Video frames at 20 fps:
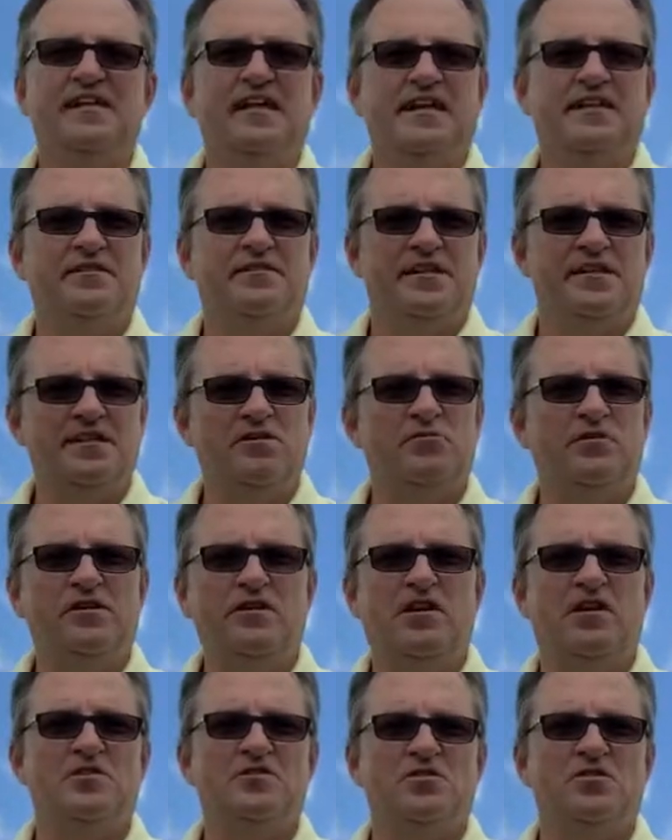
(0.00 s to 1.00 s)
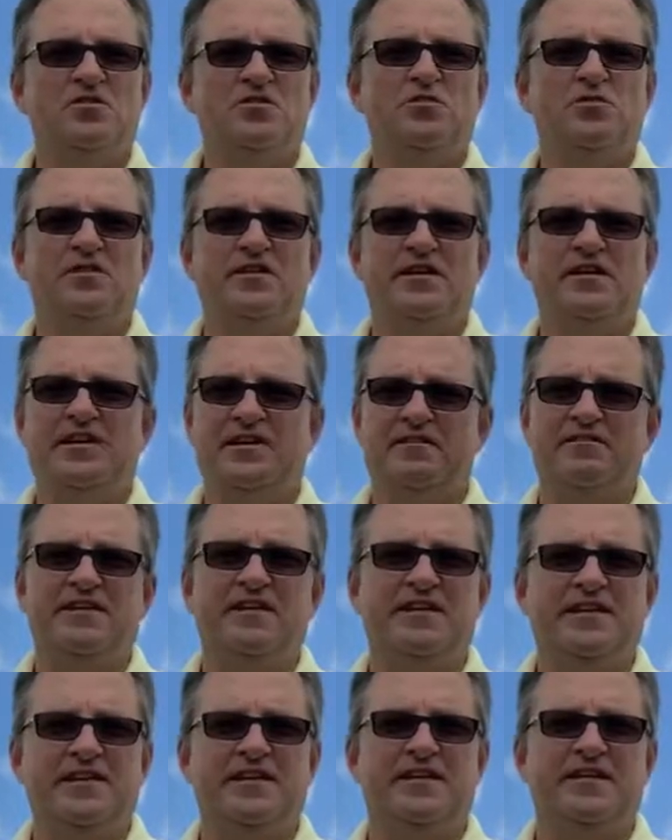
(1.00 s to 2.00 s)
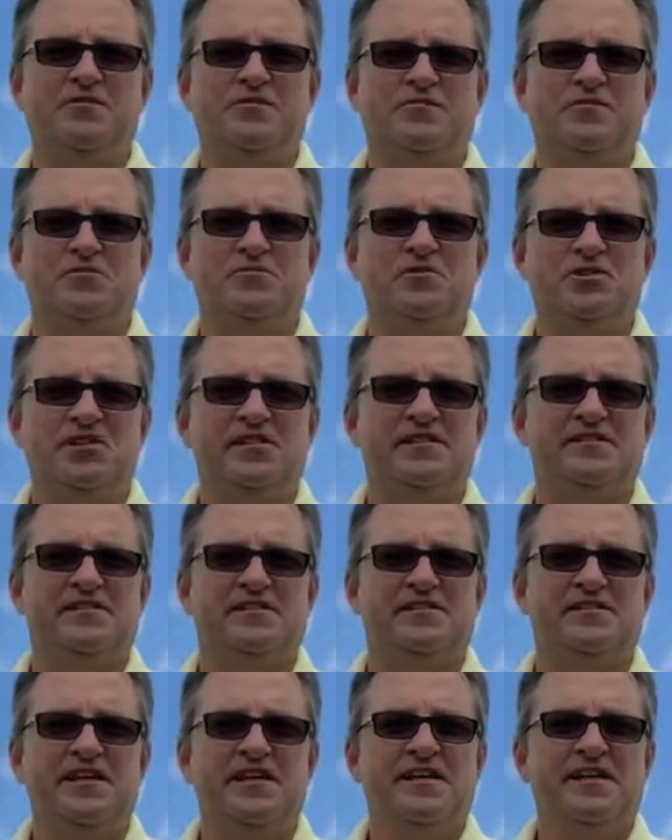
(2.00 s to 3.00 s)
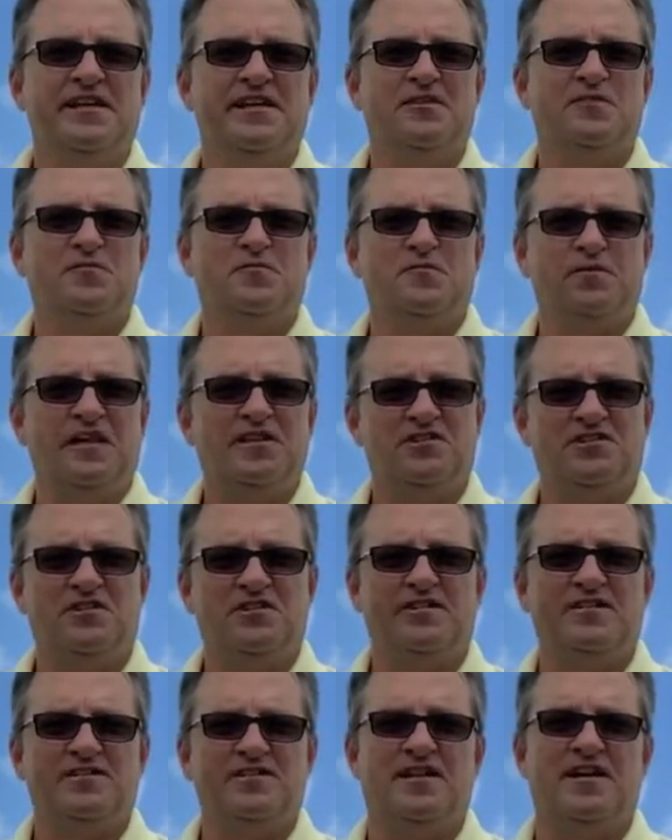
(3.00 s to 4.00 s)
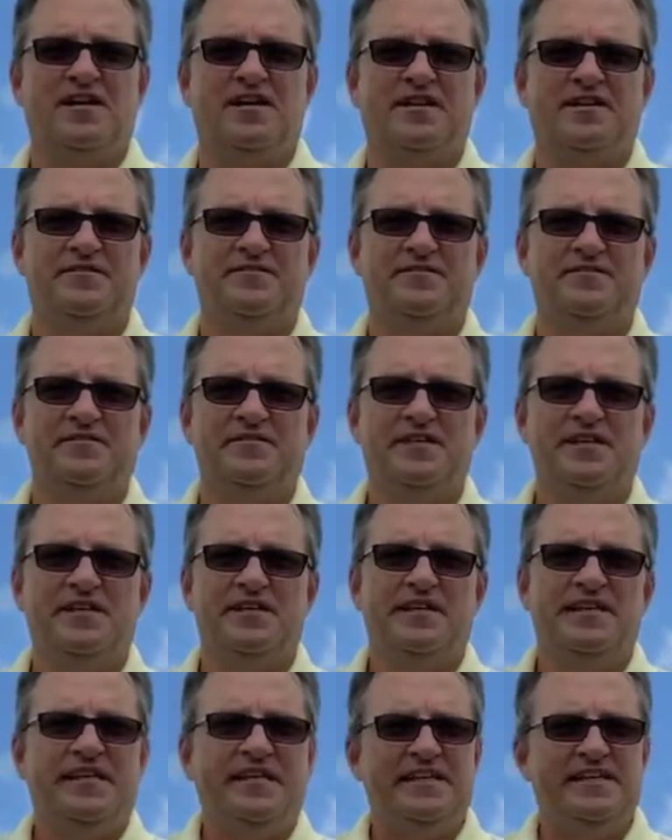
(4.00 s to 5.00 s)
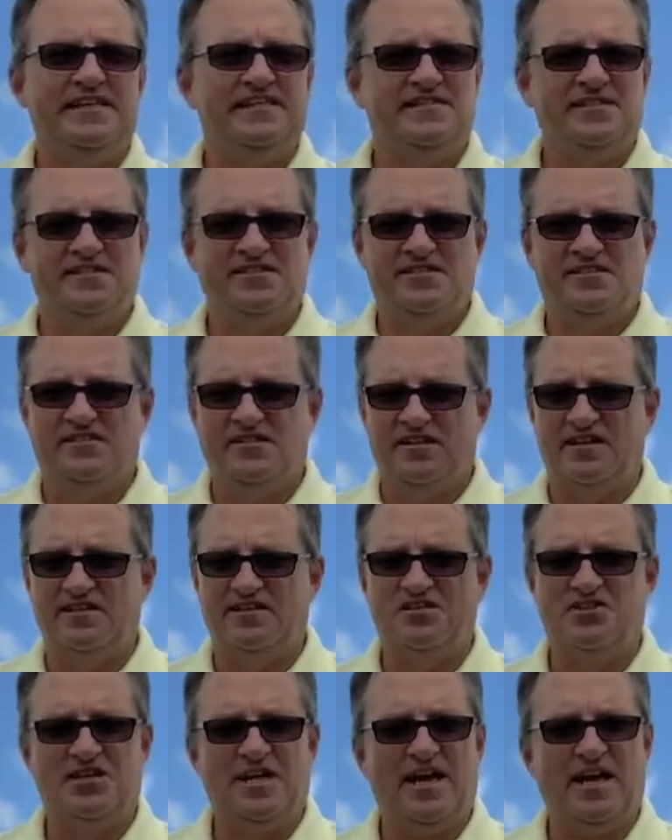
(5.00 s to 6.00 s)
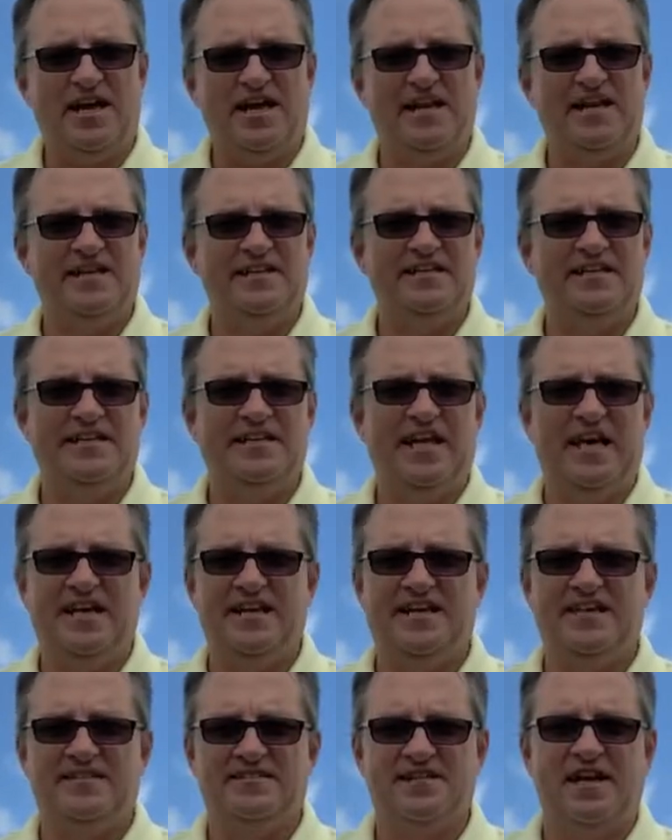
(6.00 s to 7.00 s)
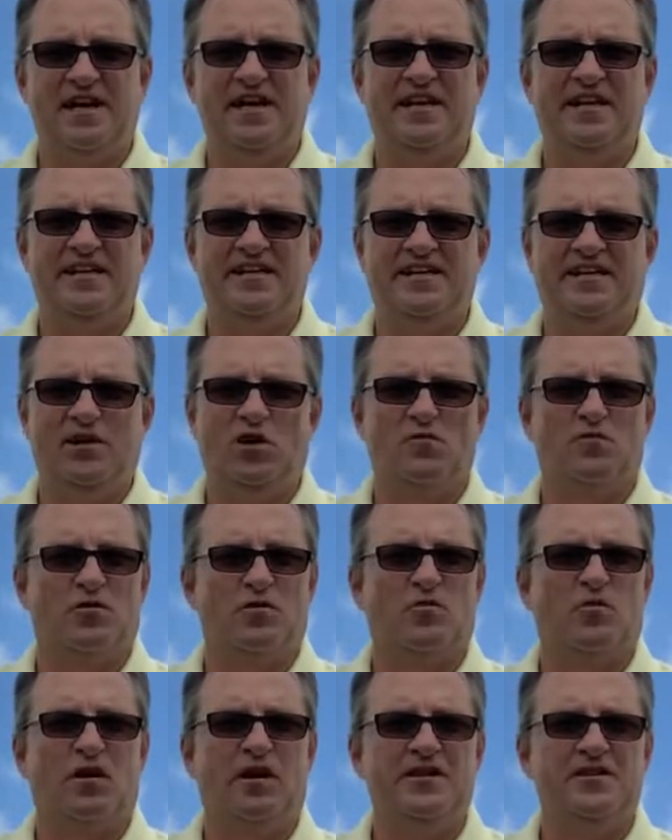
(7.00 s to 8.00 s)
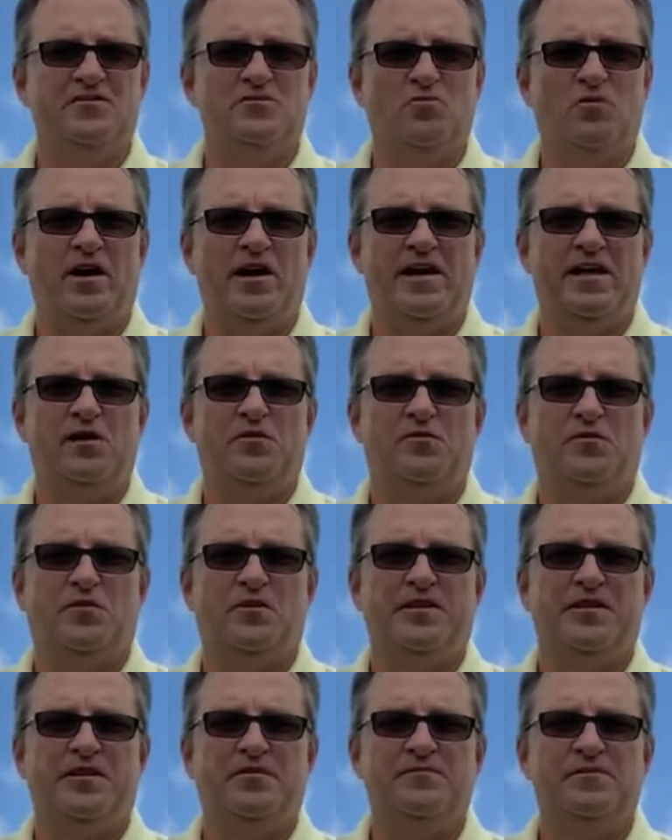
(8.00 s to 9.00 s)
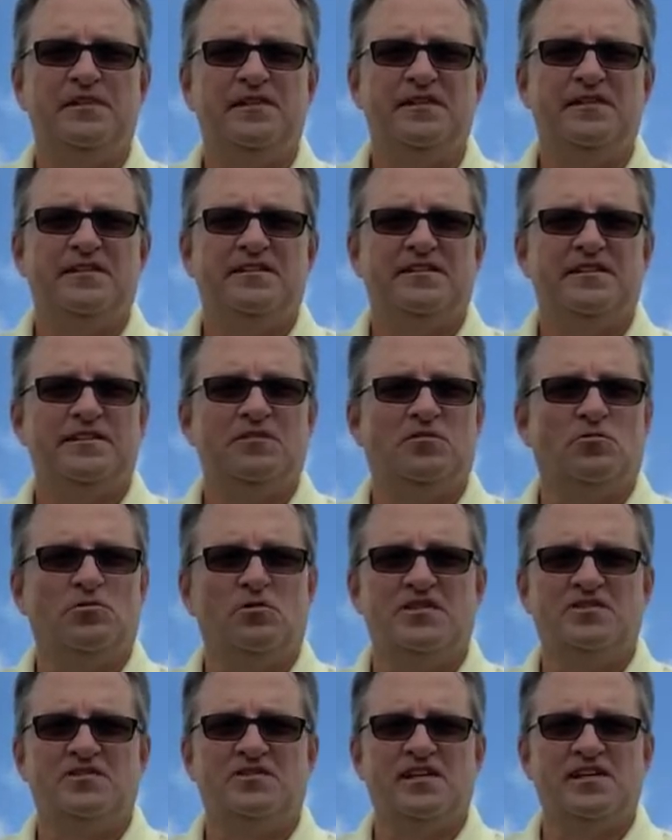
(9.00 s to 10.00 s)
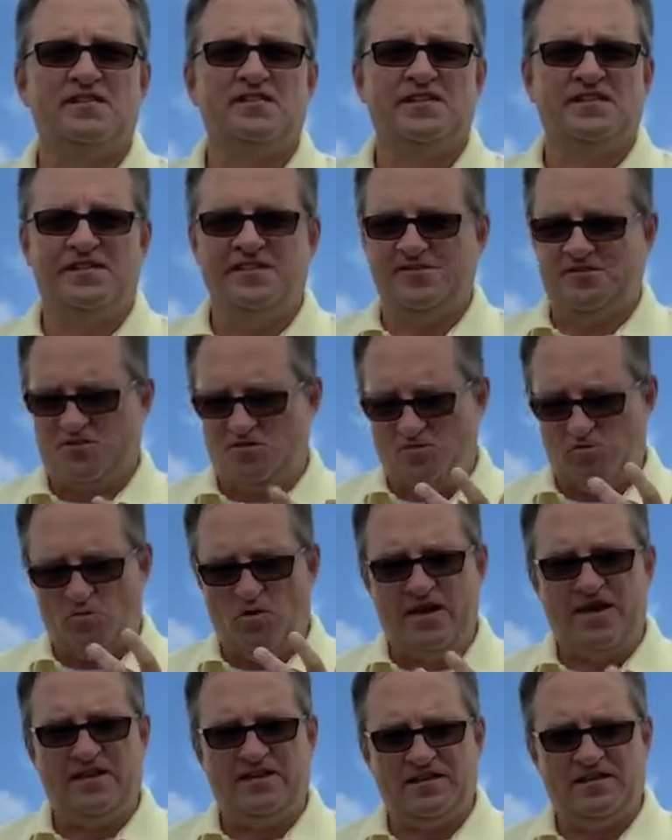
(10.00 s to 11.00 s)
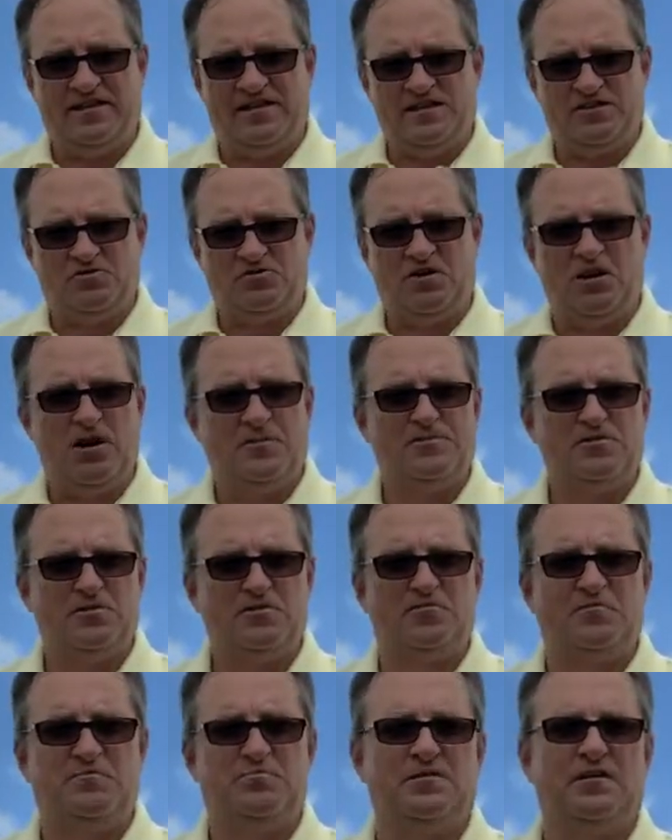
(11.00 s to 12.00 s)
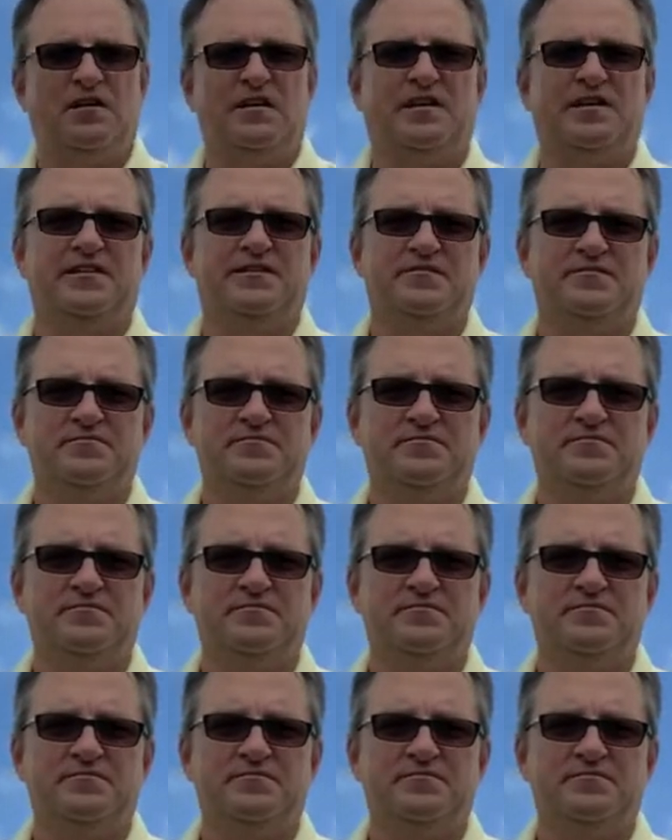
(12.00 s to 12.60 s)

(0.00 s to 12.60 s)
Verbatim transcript: And then we also hear again from Jesus his fleshly side. He is in such agony and anxiety over what is waiting for him that the word says that he sweat like drops of blood.